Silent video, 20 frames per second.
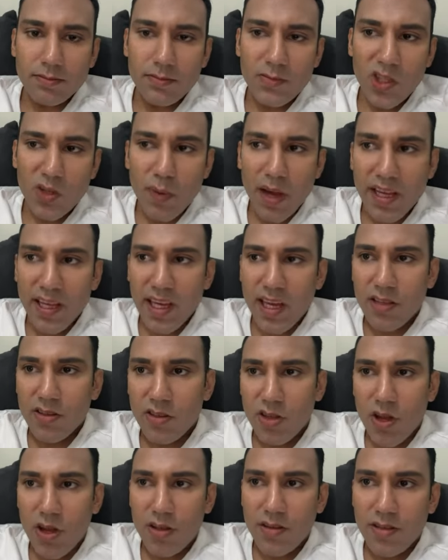You might get
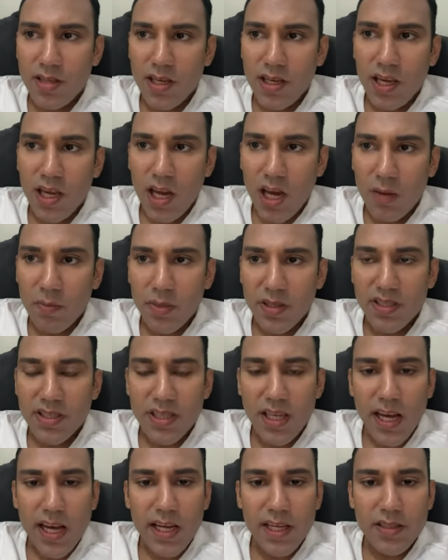dirty and
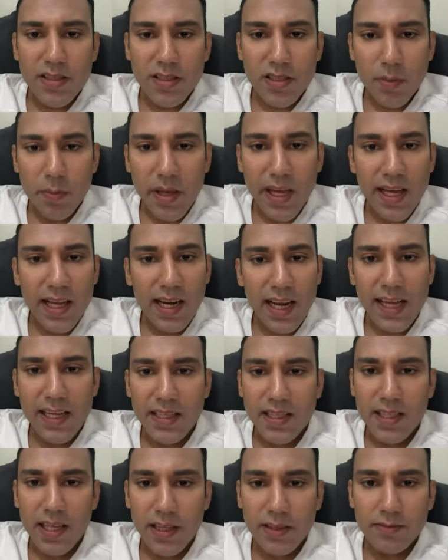besides the pig
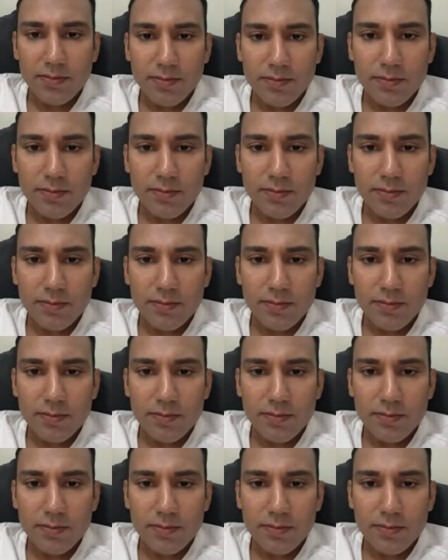likes it.